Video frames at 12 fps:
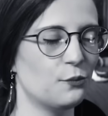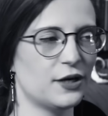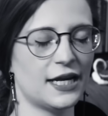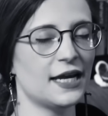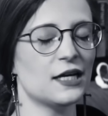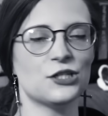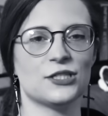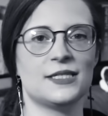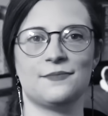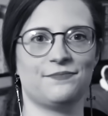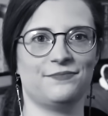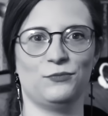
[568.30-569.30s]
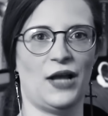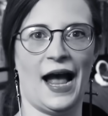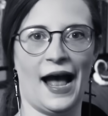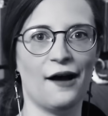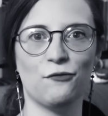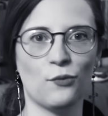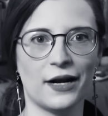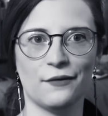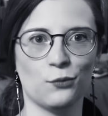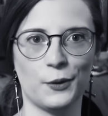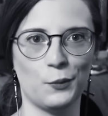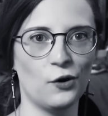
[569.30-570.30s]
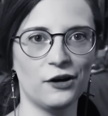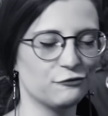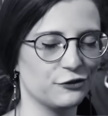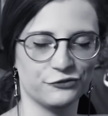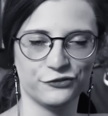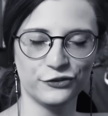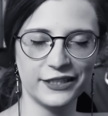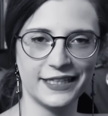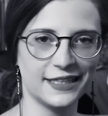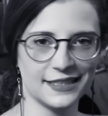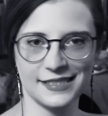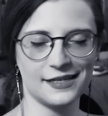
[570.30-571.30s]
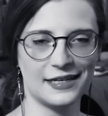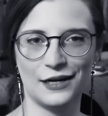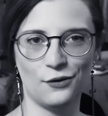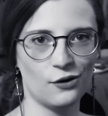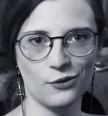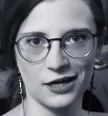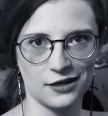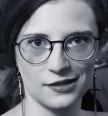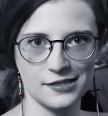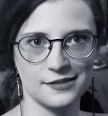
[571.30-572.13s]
can't just have whatever we want for free. That's not how it works.